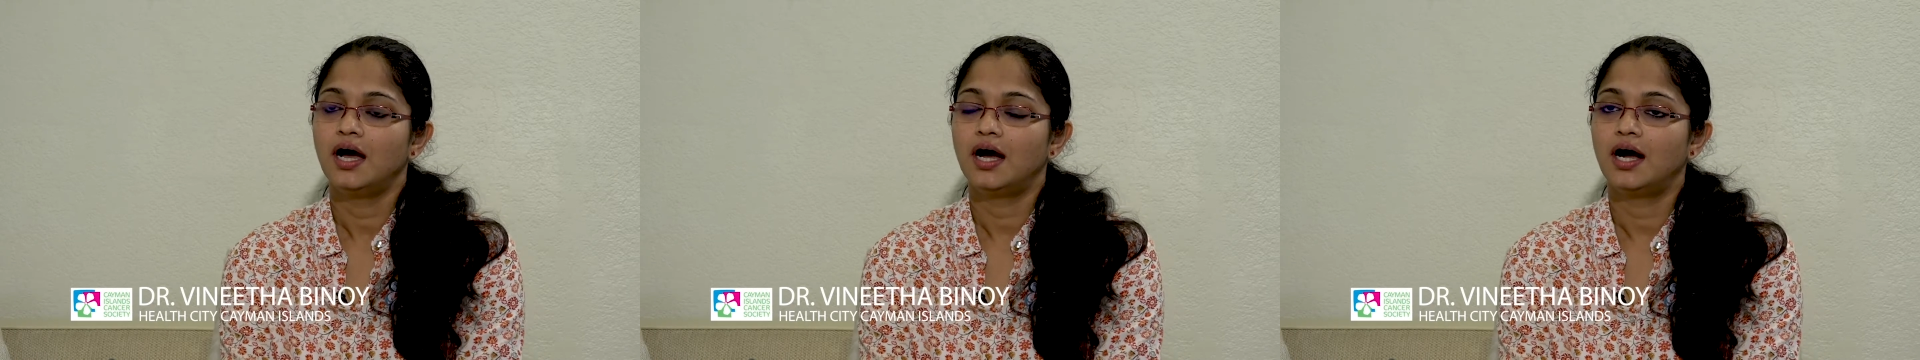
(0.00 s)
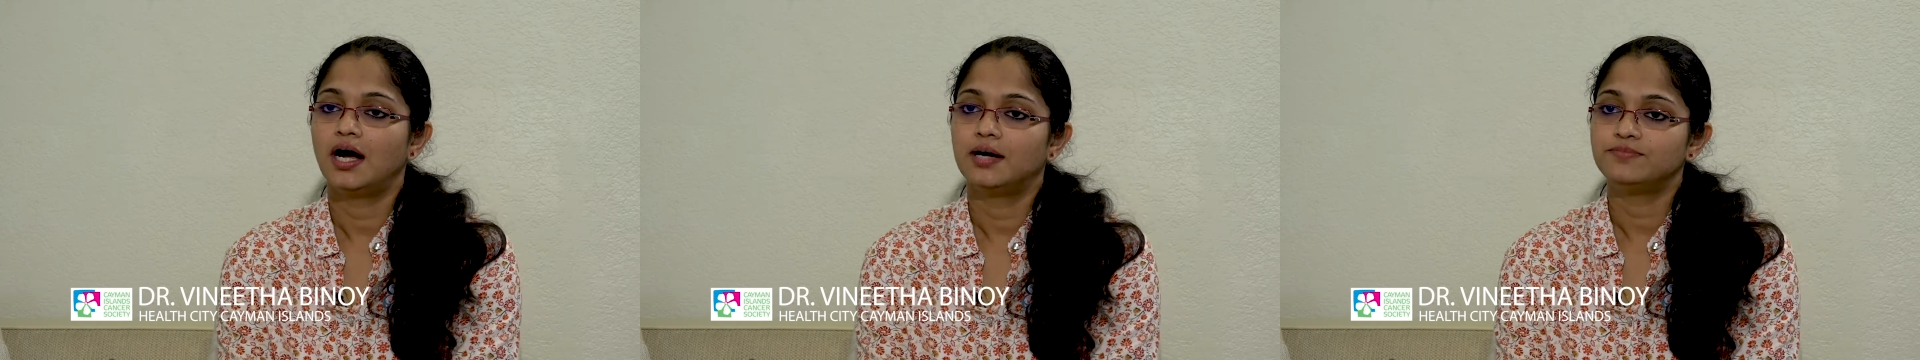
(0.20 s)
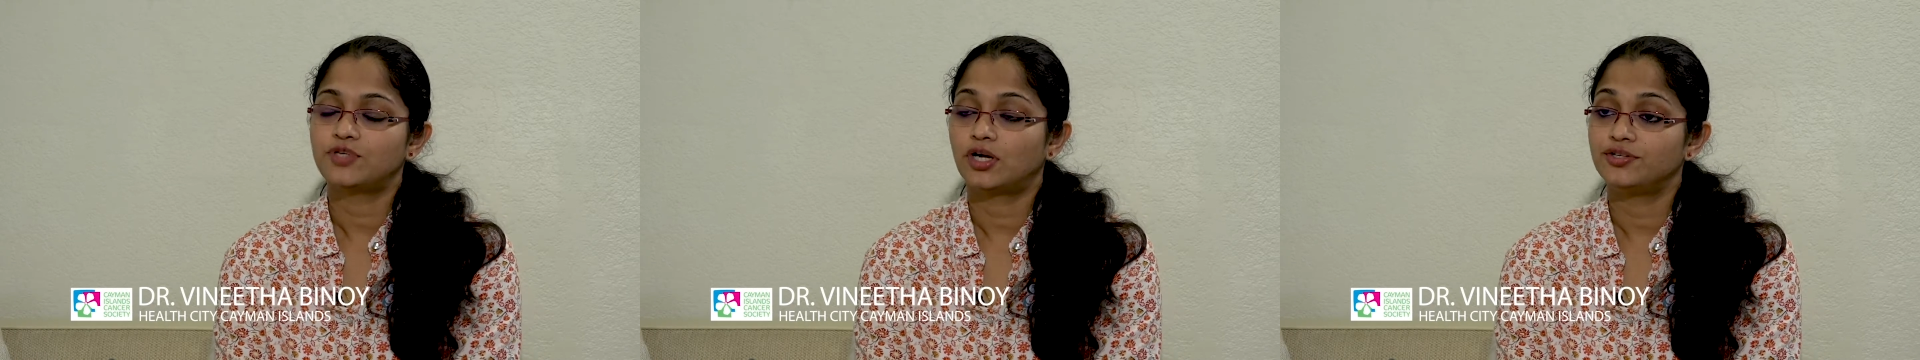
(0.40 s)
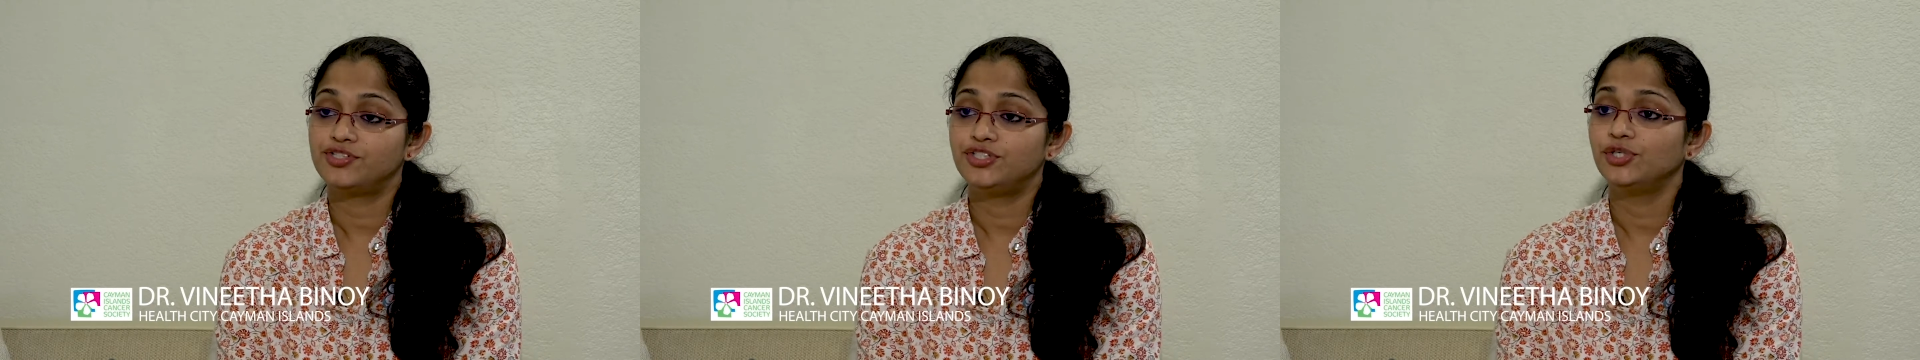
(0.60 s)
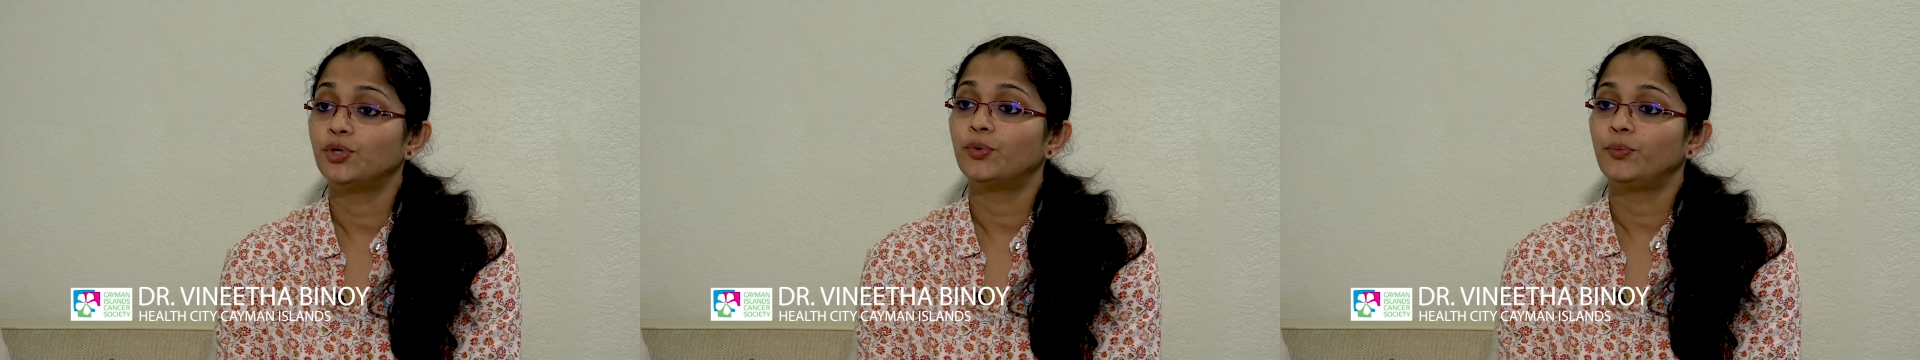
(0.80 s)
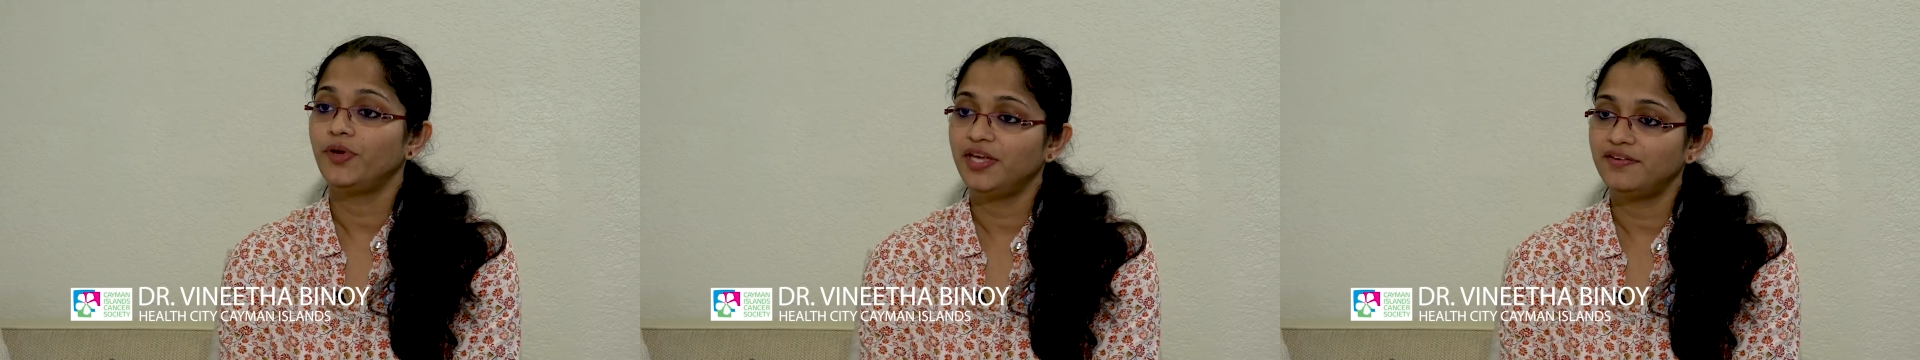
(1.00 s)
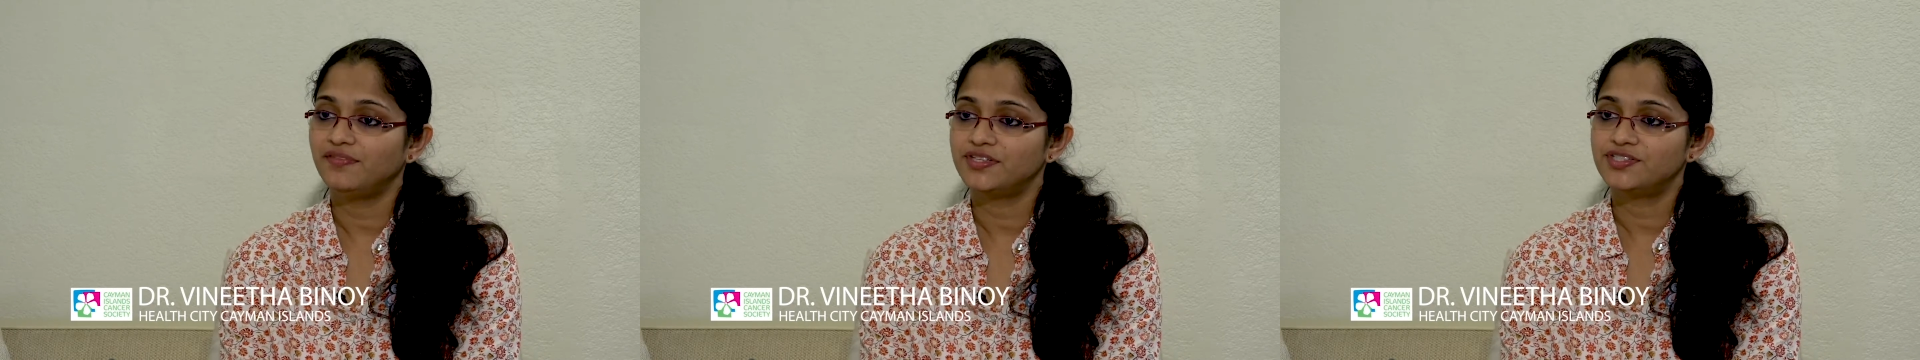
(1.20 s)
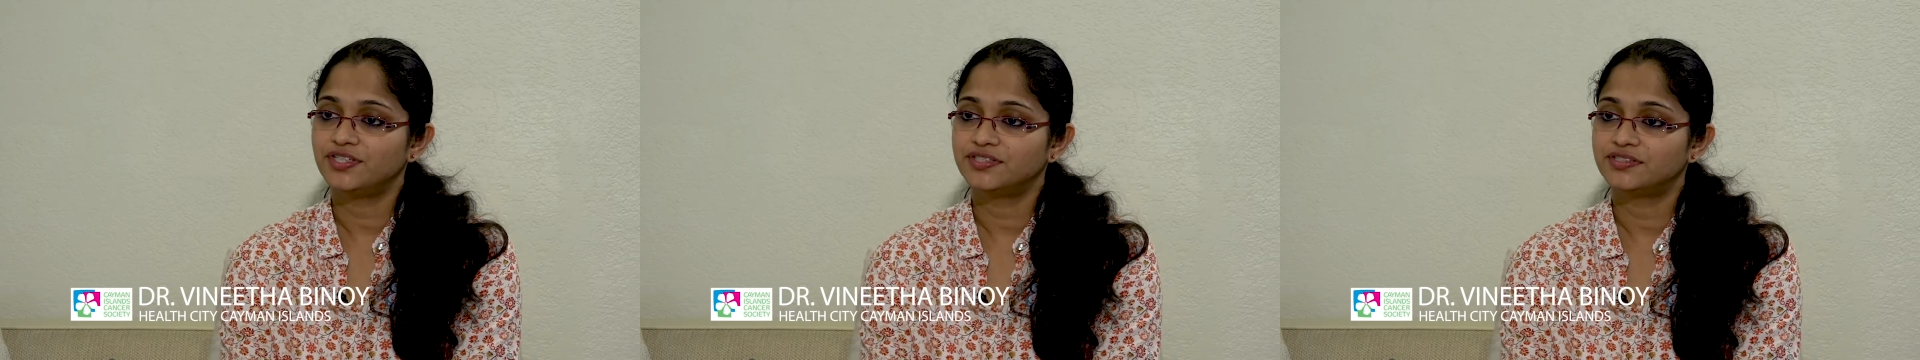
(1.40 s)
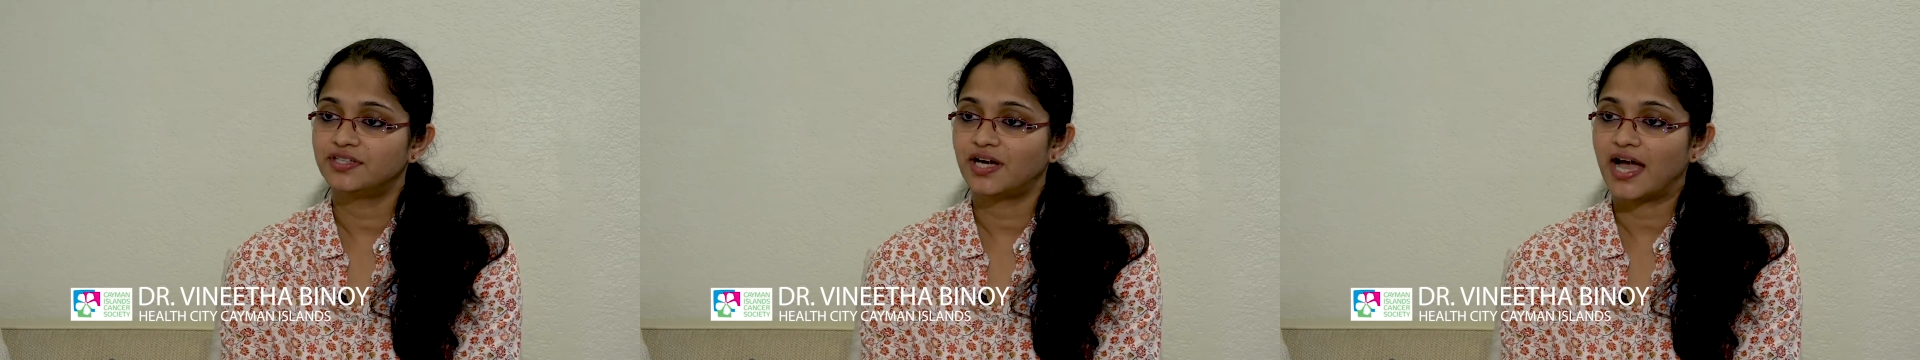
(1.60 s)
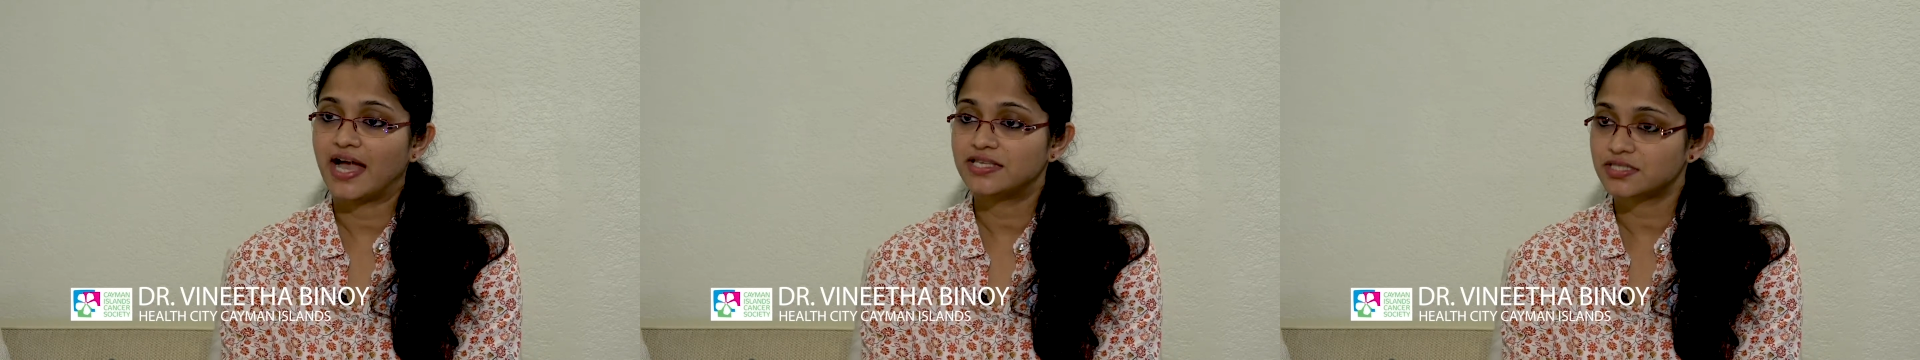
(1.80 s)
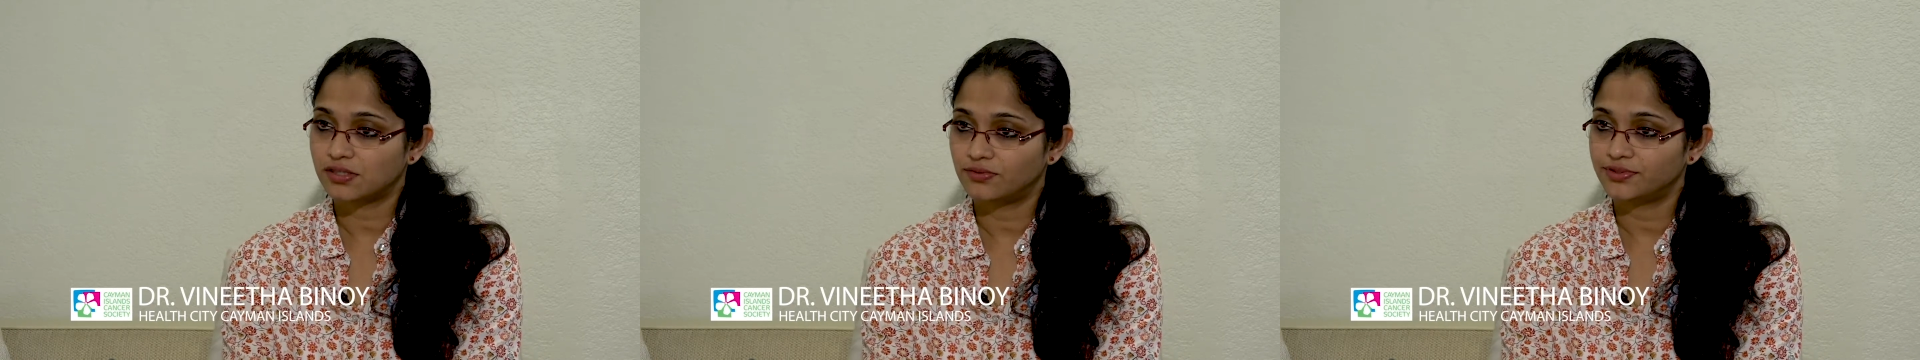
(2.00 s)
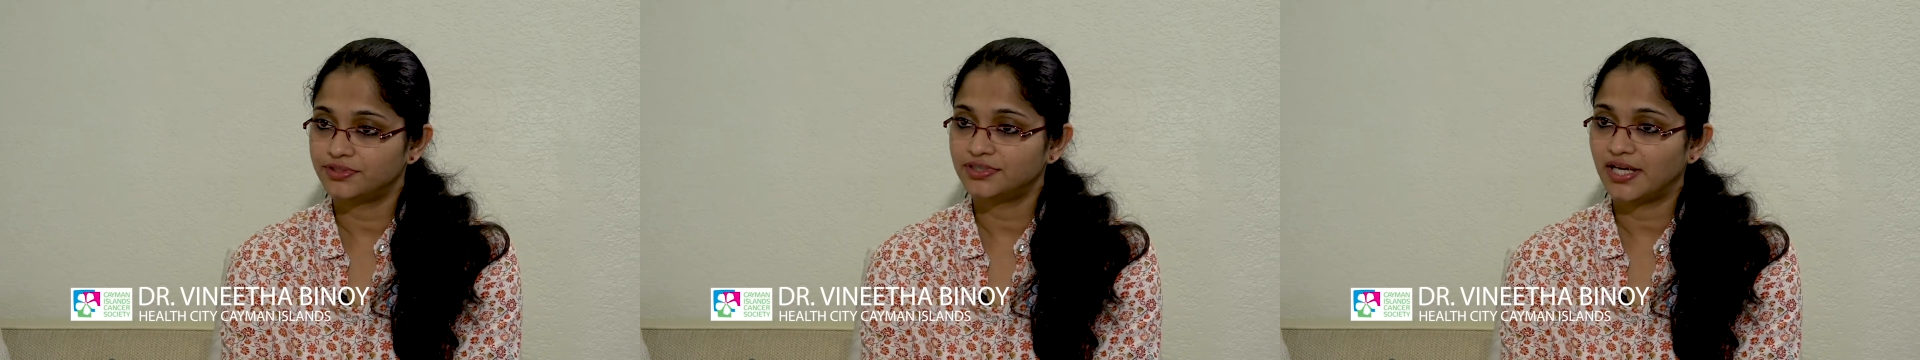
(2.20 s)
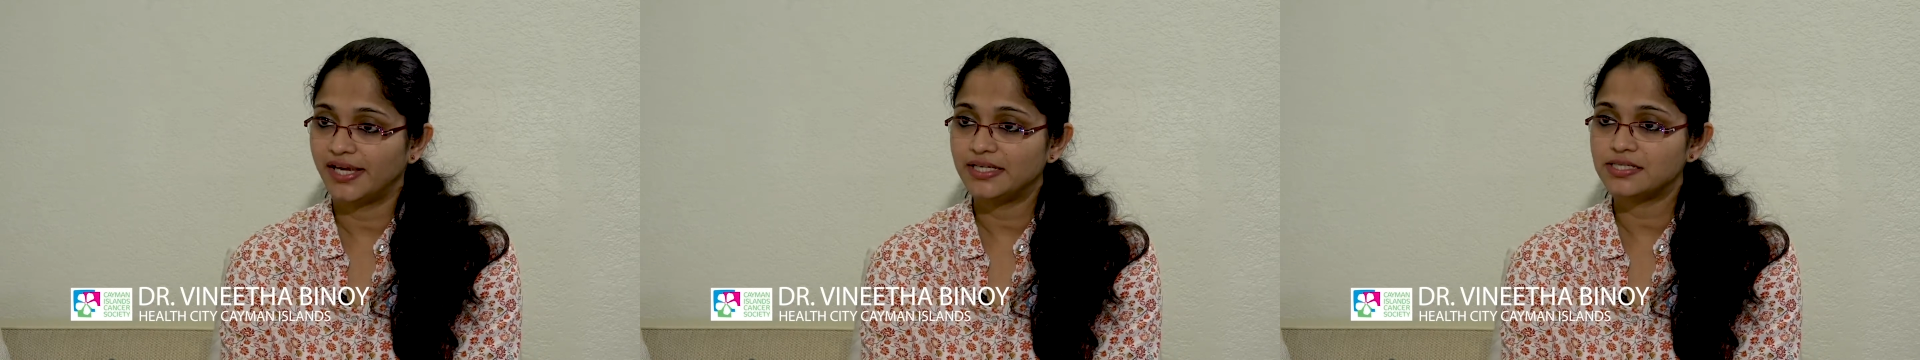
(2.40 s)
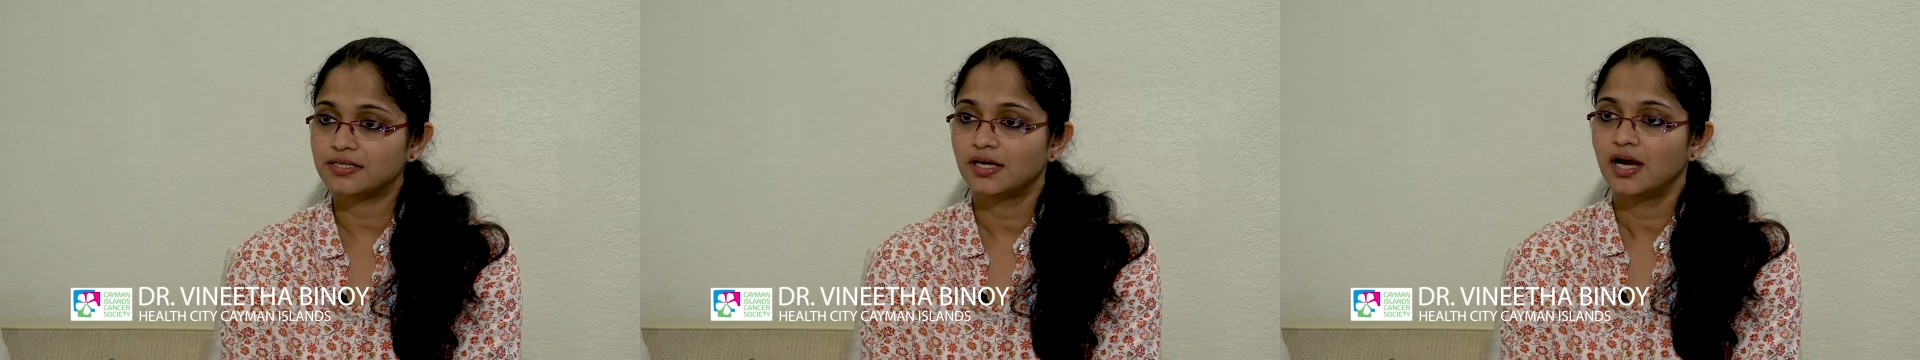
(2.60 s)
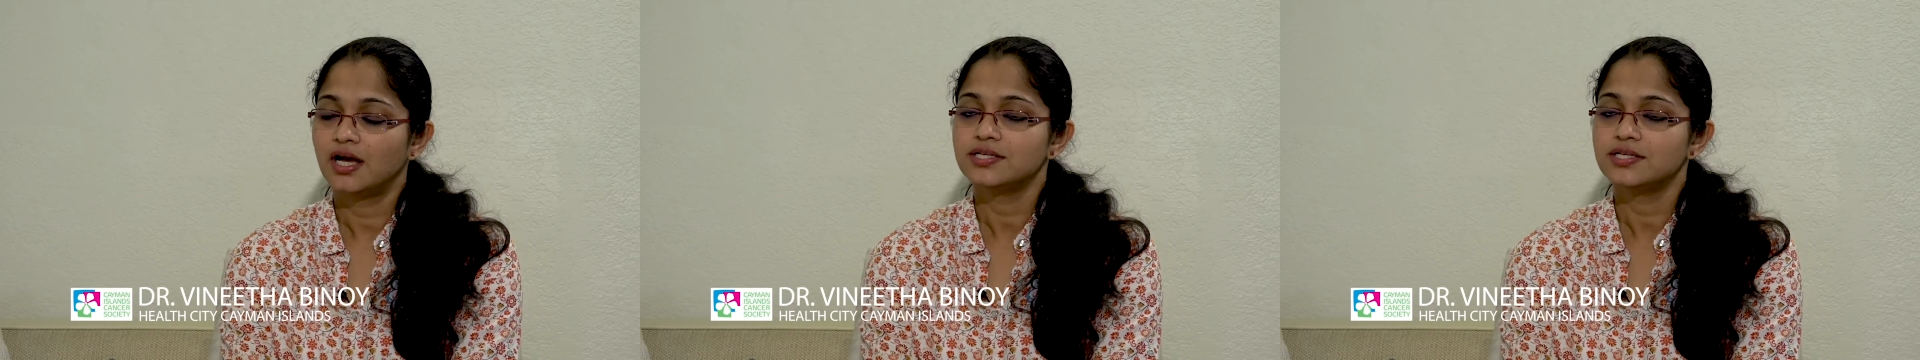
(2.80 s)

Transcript: .gov which is the ASCO site.